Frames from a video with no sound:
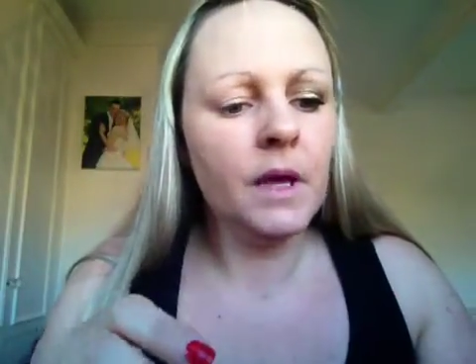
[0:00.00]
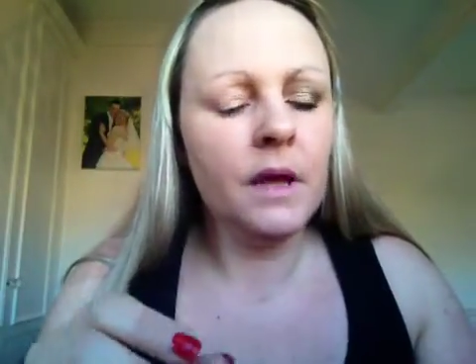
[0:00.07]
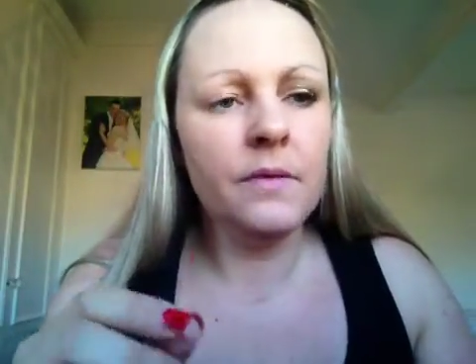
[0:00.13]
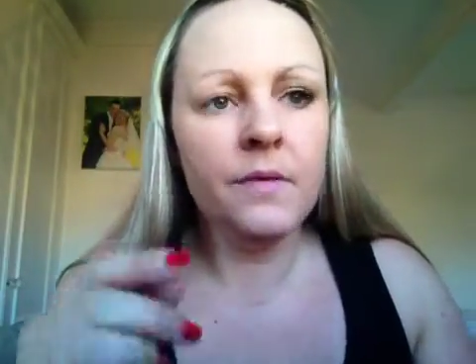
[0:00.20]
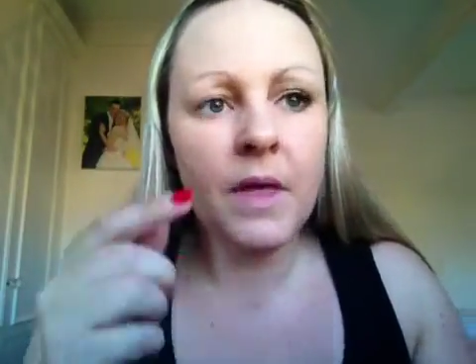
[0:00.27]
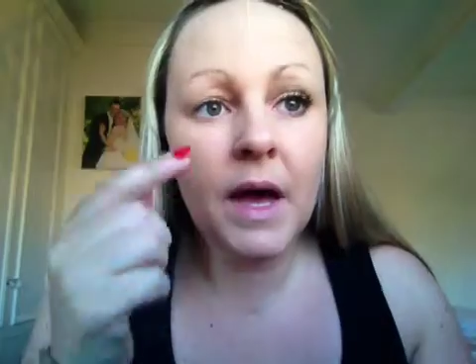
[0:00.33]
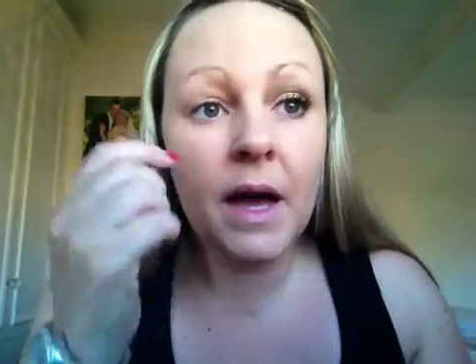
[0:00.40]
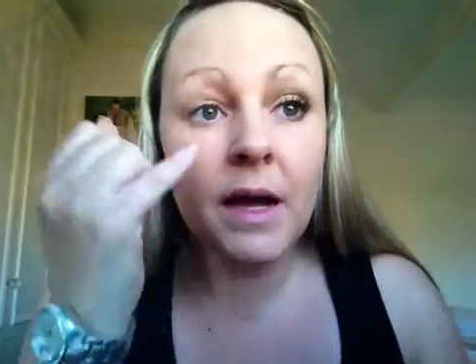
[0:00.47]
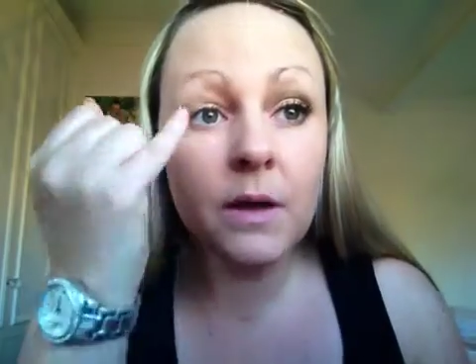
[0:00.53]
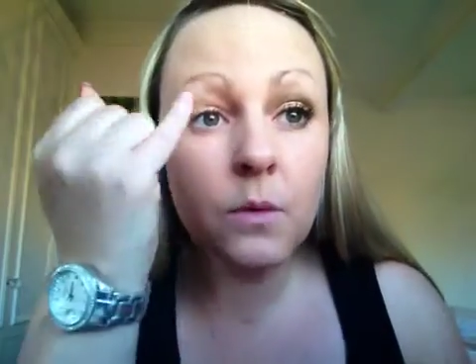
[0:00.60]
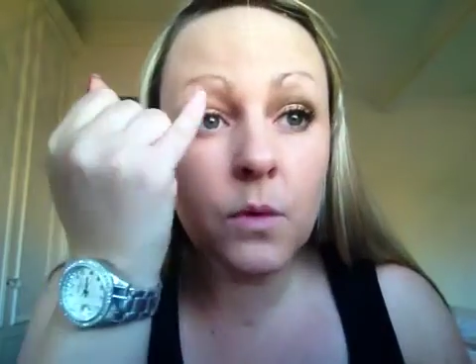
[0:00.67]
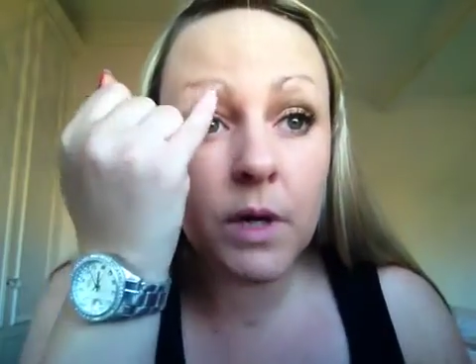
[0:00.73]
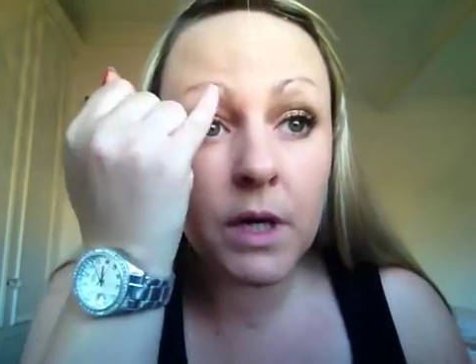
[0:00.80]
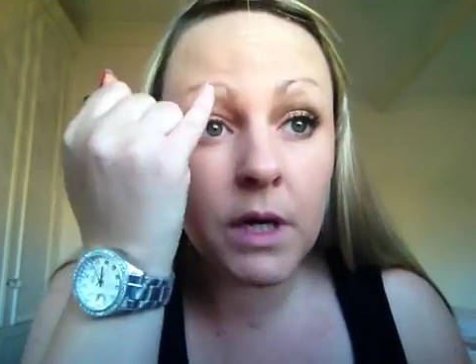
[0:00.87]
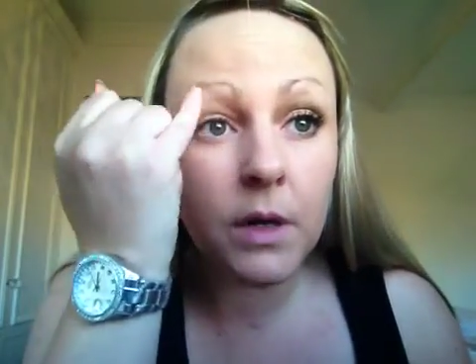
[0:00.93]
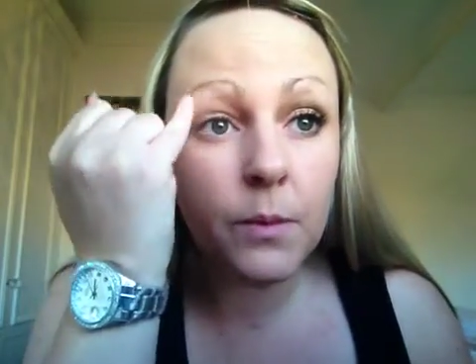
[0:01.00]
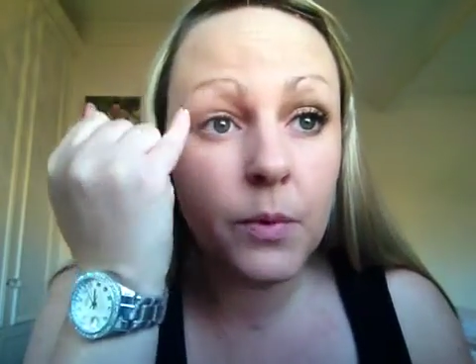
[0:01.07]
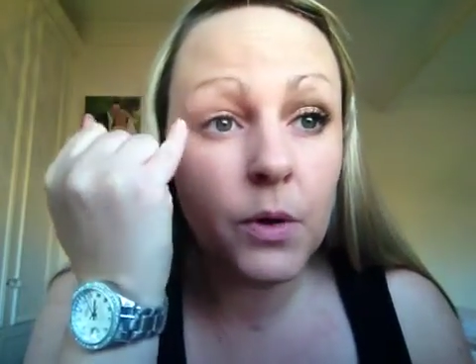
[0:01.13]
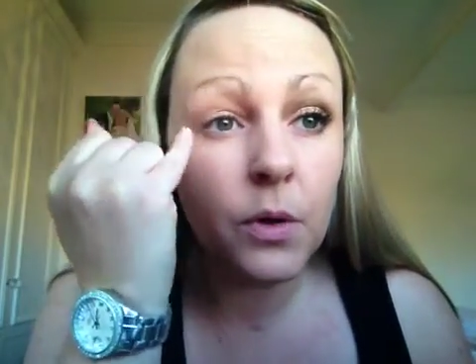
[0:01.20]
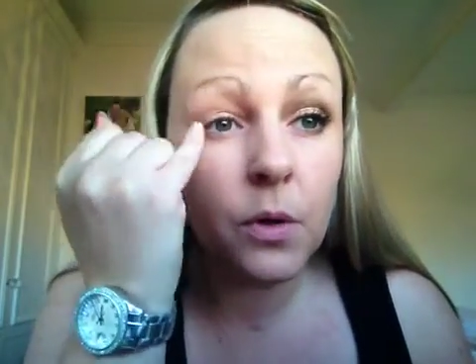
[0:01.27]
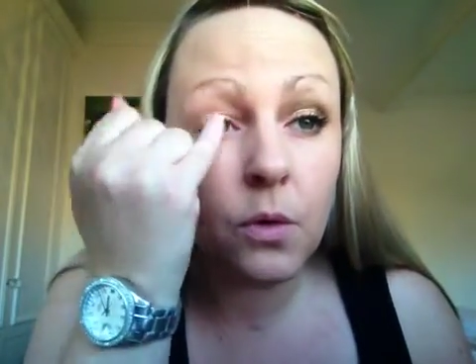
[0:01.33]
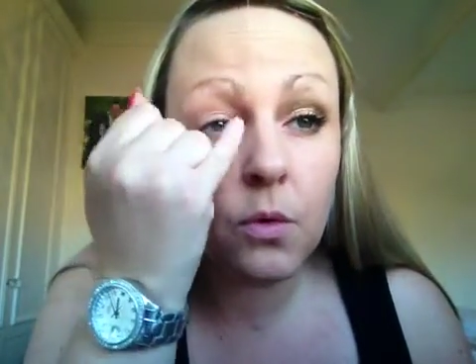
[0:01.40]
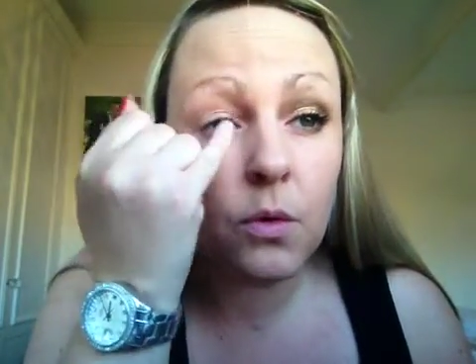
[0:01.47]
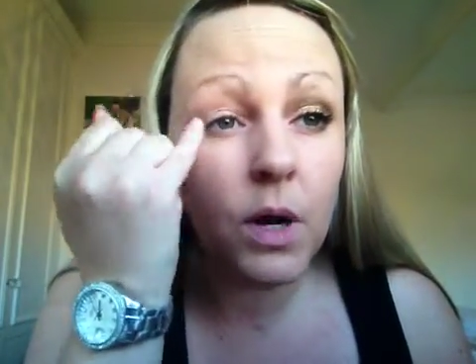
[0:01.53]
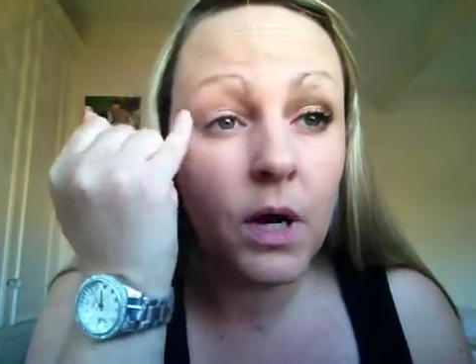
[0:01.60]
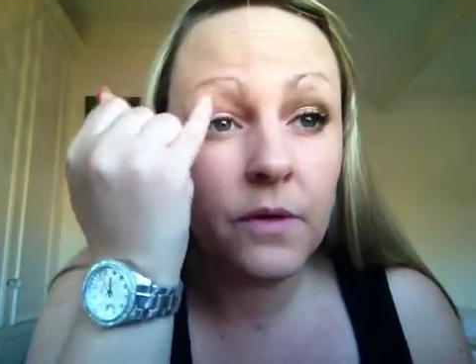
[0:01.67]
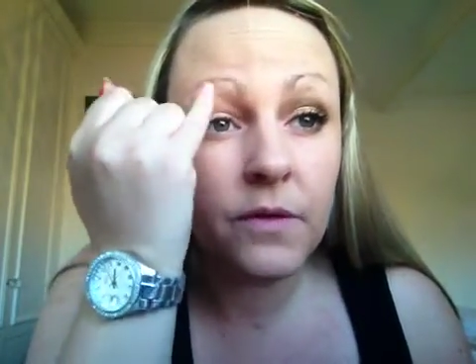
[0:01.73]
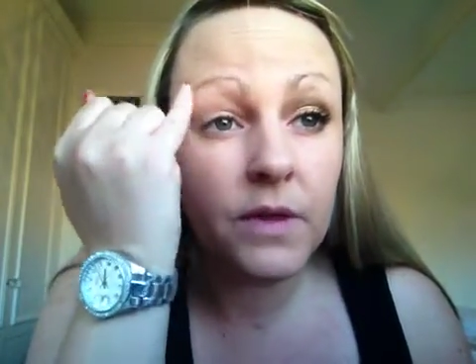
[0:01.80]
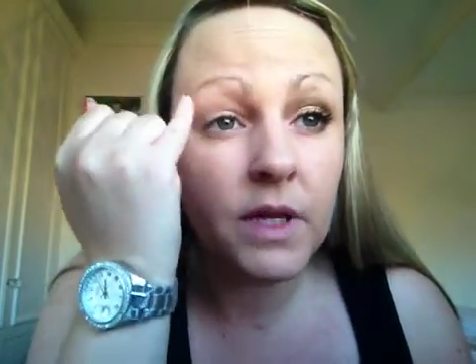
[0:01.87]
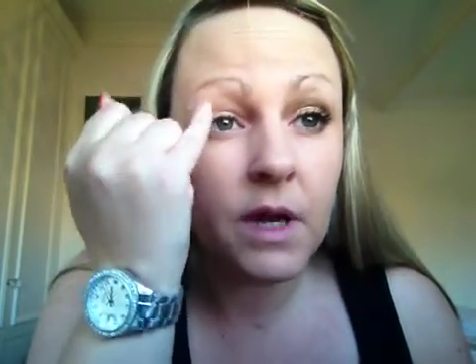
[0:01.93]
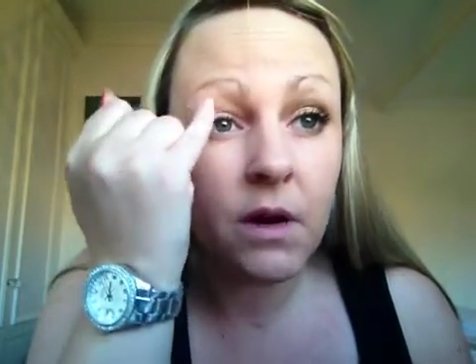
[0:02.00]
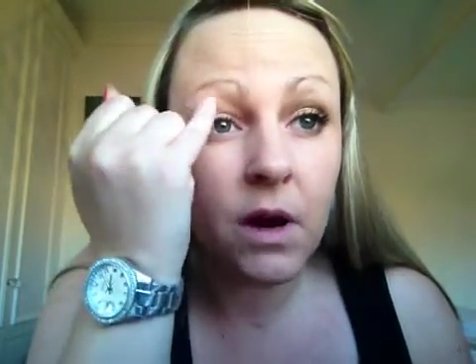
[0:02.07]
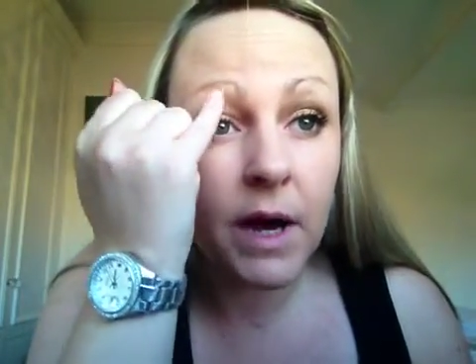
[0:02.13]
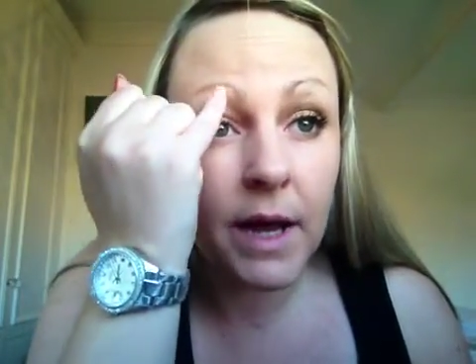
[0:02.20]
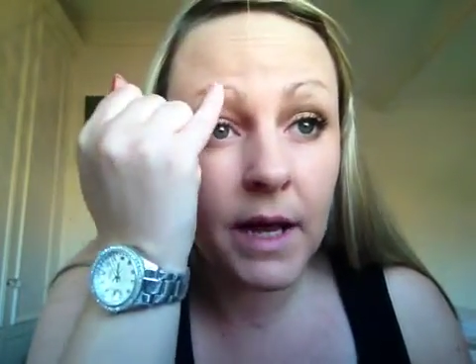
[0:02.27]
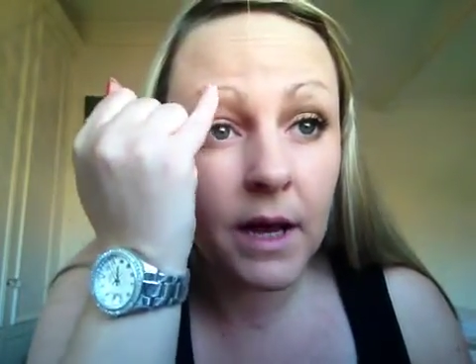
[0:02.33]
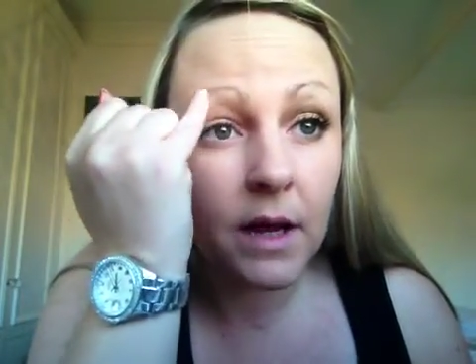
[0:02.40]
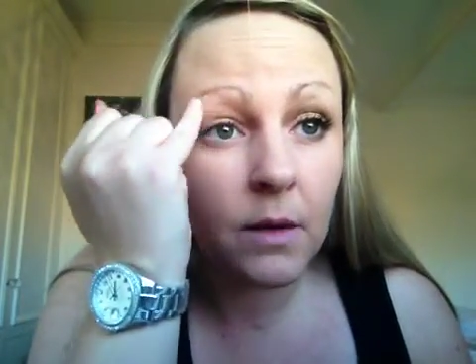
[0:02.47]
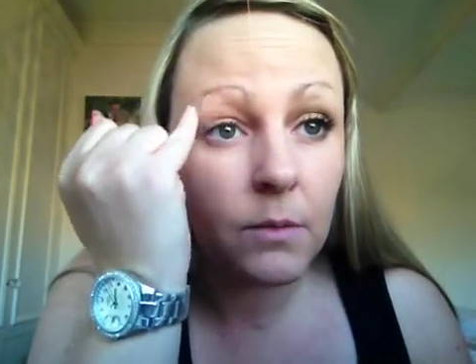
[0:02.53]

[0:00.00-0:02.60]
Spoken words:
And that we're going to put all over the eye,